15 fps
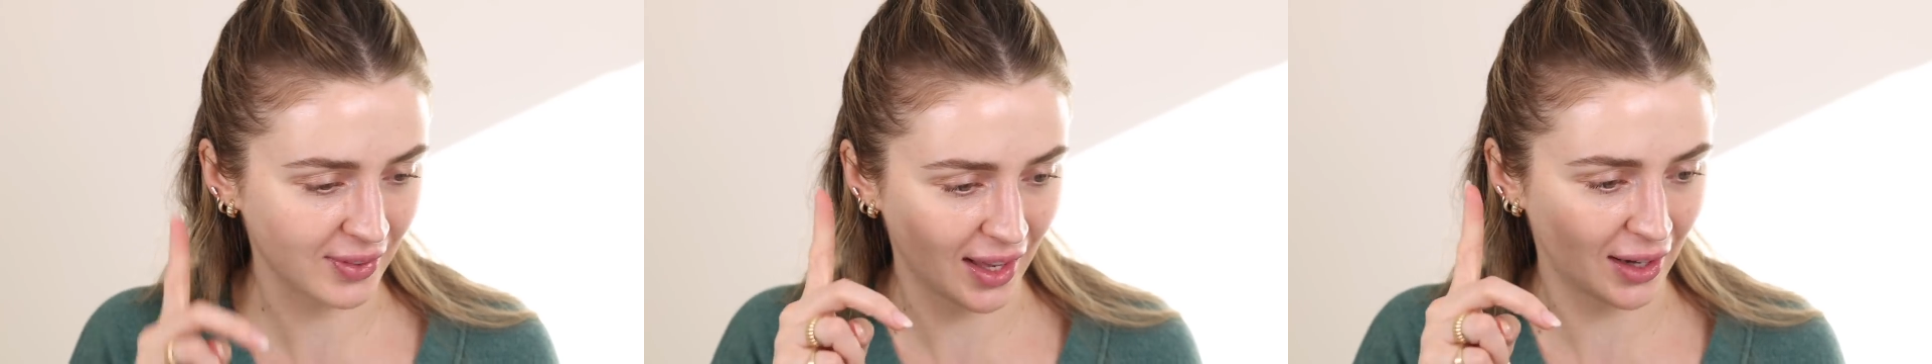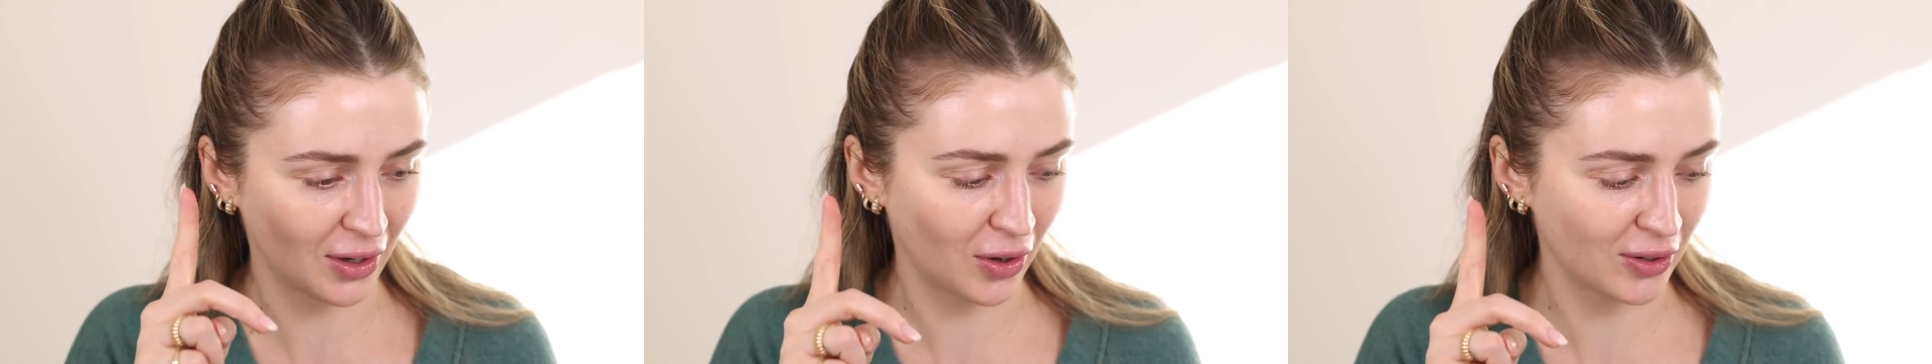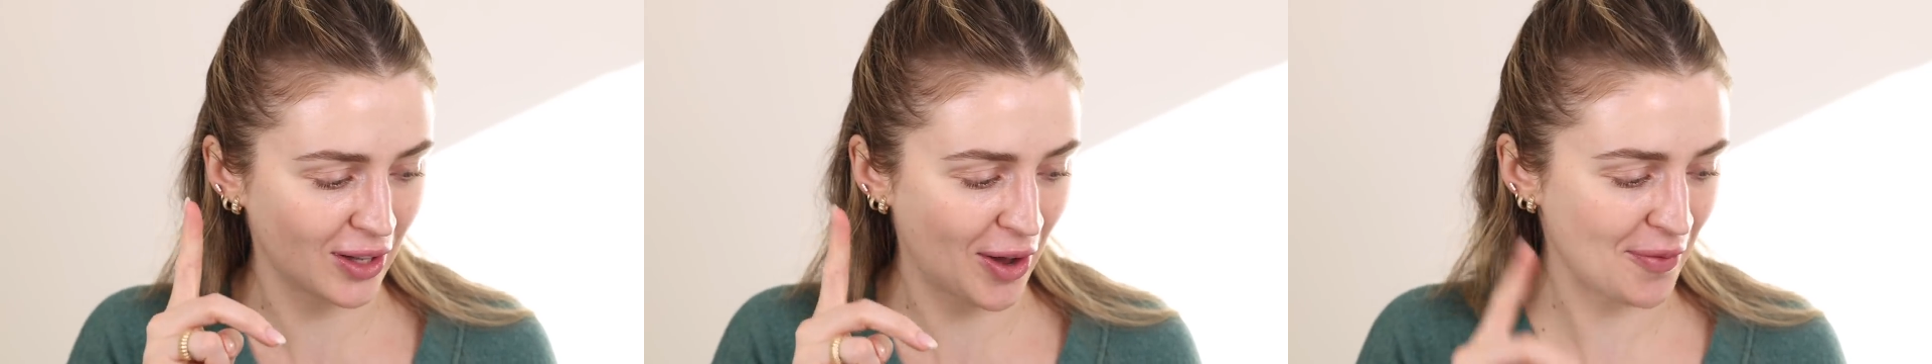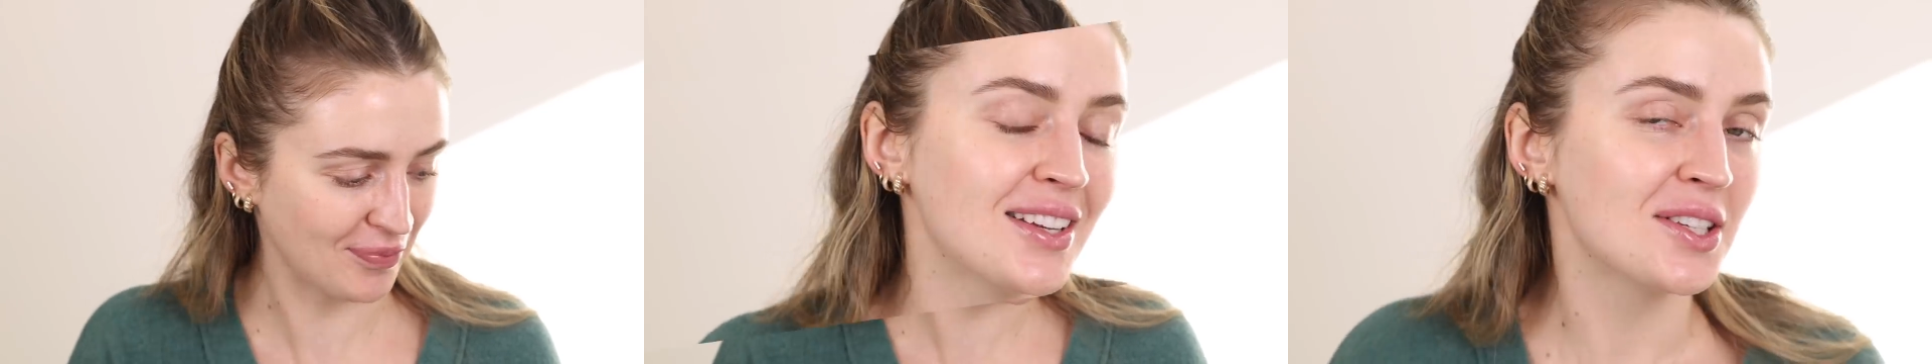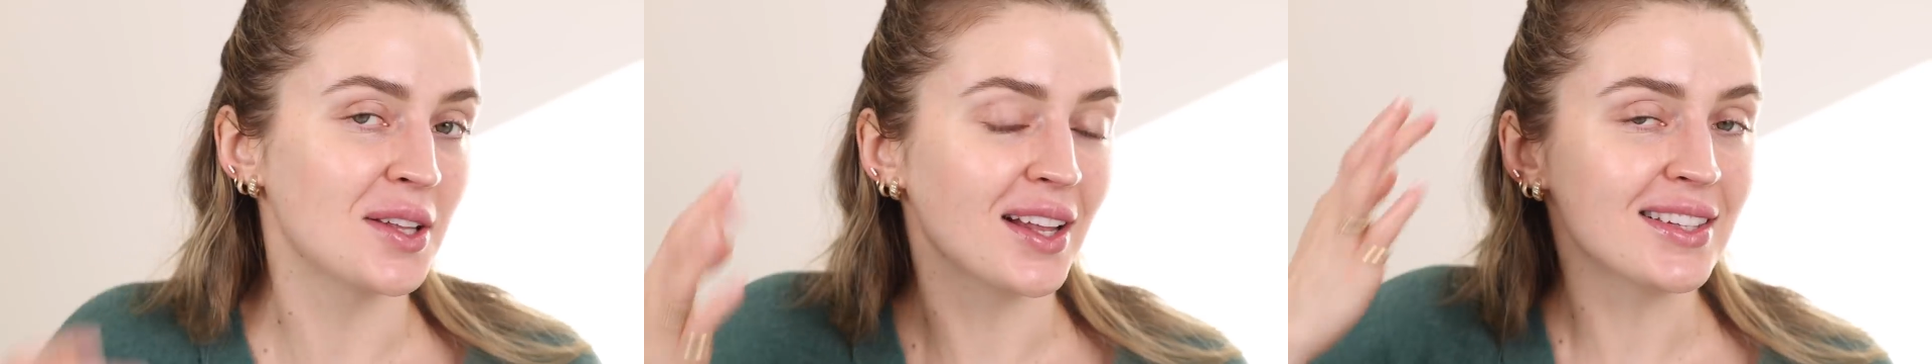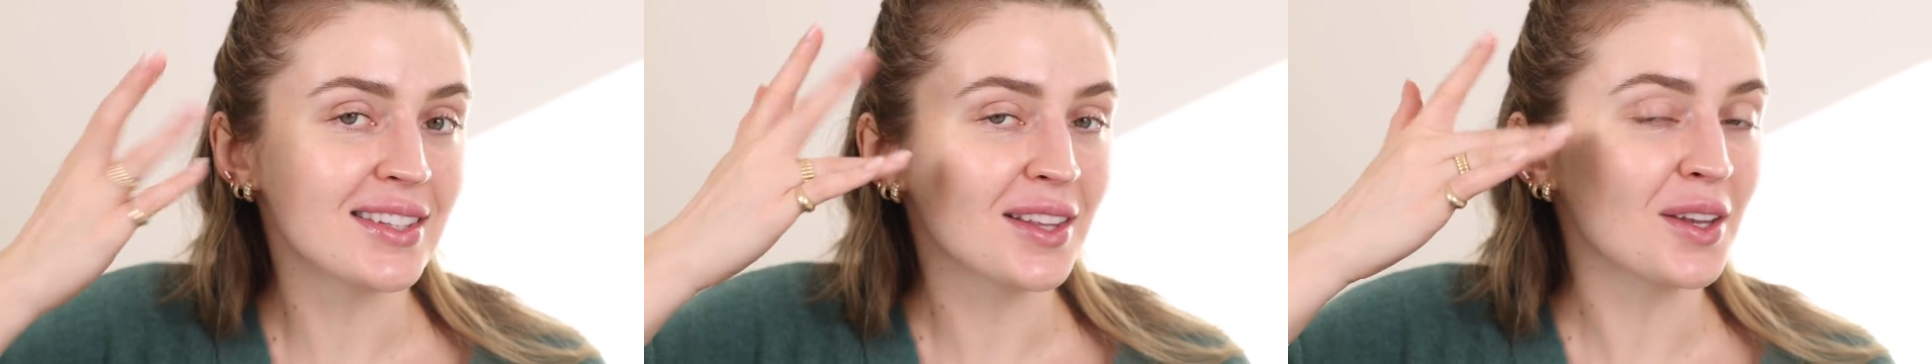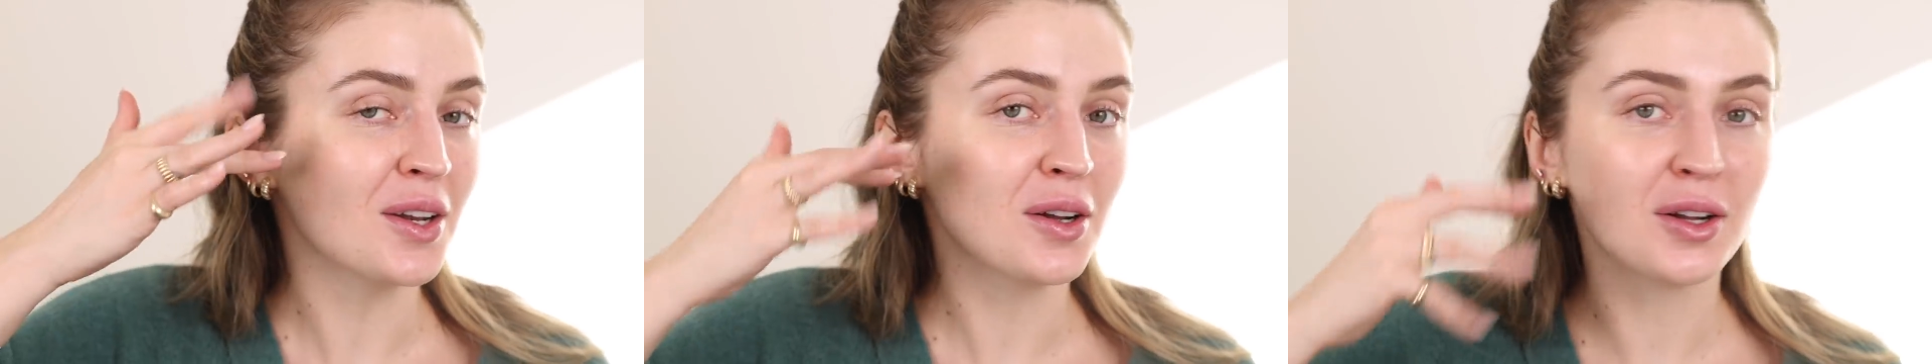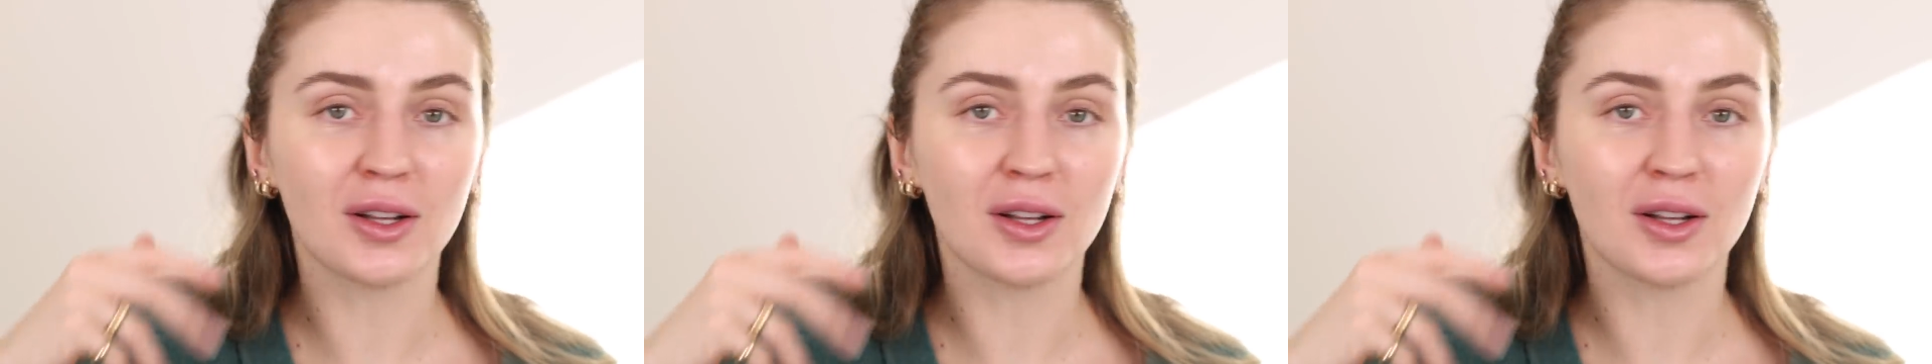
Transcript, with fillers: let a girl know. So that's the little